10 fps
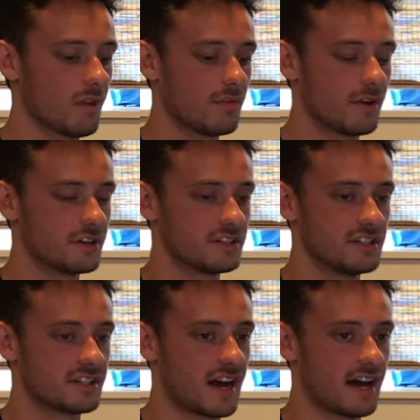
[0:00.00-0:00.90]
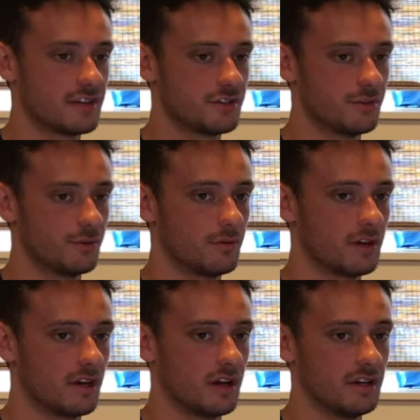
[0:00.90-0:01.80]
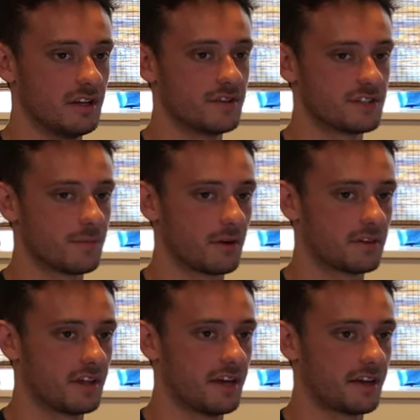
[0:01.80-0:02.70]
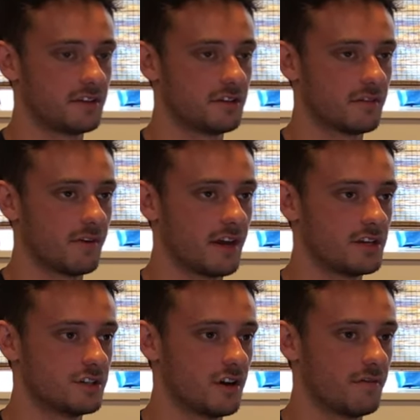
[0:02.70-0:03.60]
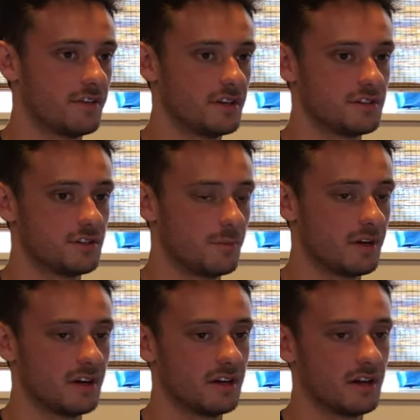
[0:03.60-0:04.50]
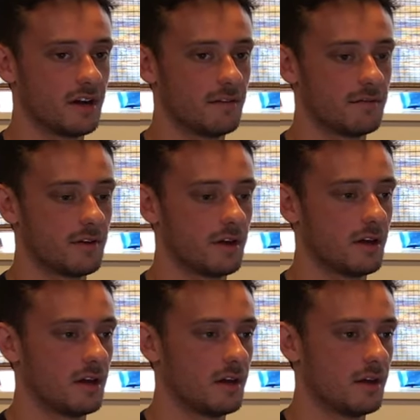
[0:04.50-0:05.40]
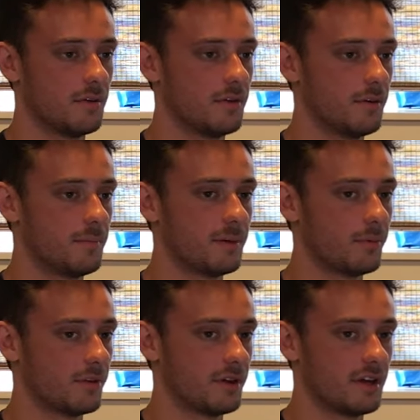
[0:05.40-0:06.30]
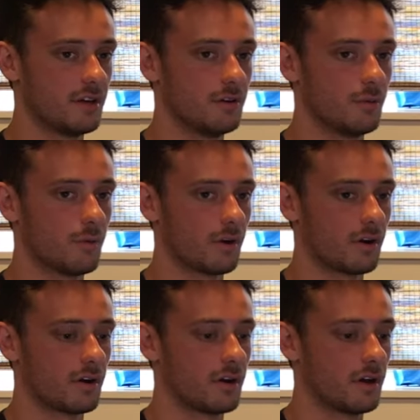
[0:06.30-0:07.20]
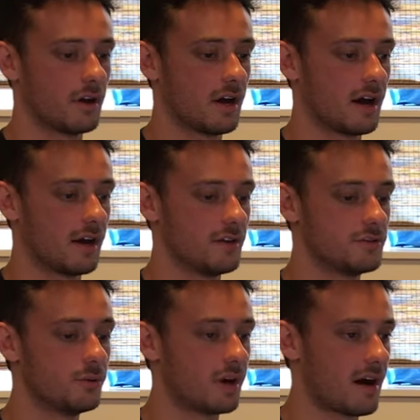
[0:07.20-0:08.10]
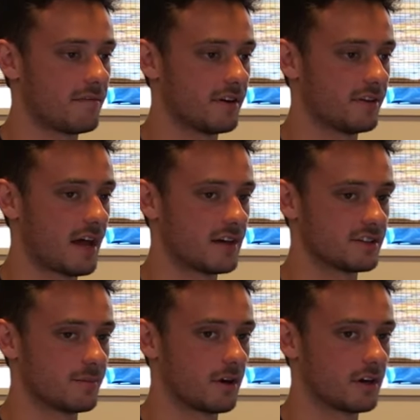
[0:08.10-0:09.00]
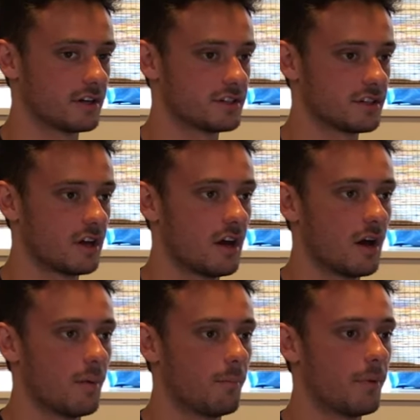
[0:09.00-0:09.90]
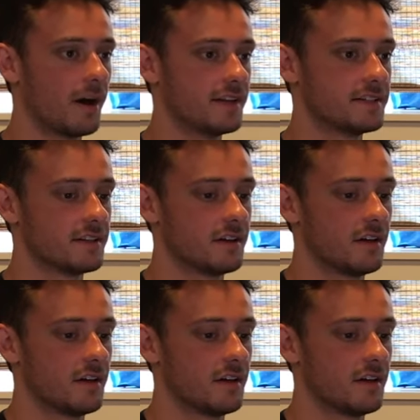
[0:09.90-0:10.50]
there's these guys who did the smart thing and took advantage of the stupidity of the people who were too confident in the housing markets, but